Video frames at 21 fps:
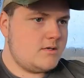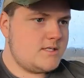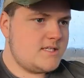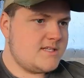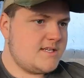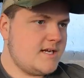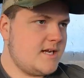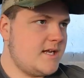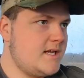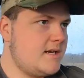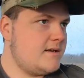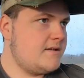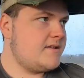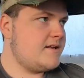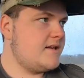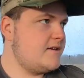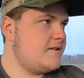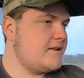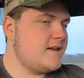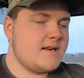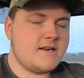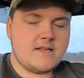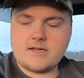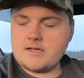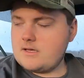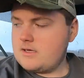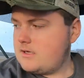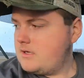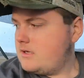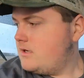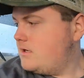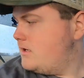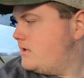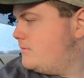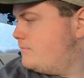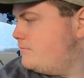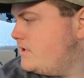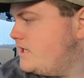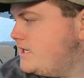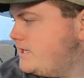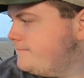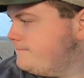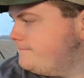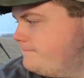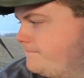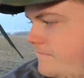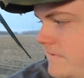just to get it to stay steady. But